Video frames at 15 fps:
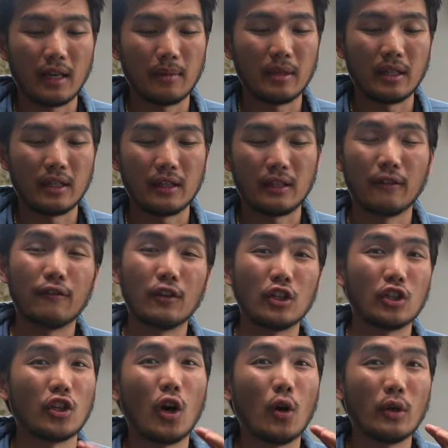I mean, the
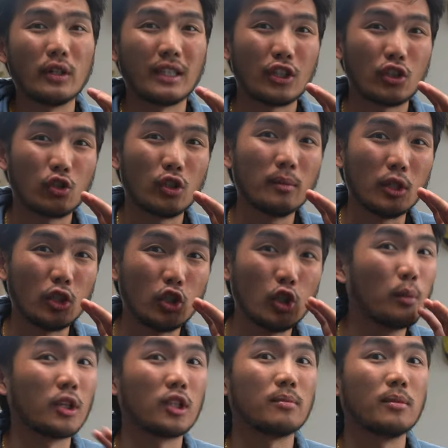footage is always extremely
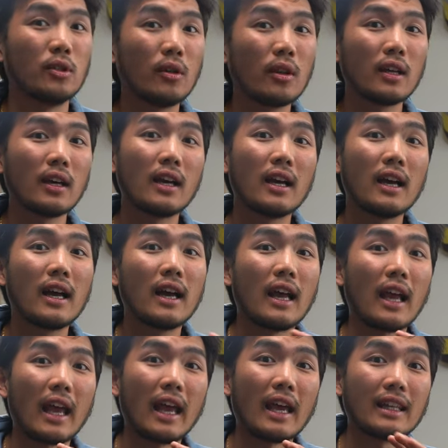super smooth.
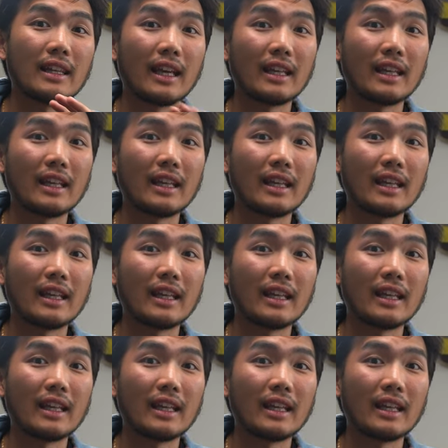And